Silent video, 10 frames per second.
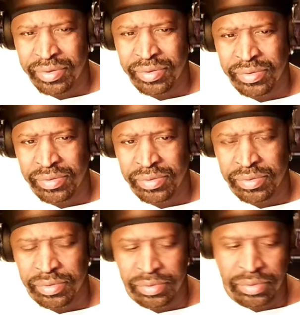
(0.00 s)

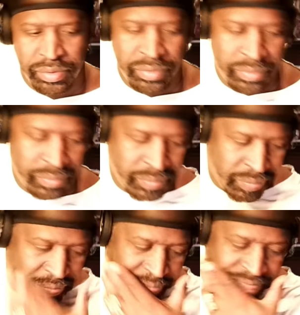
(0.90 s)

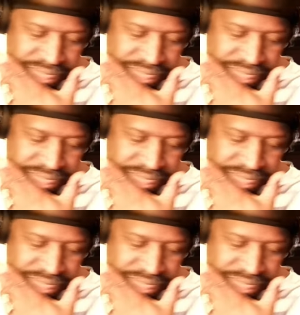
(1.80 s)
(no one is talking)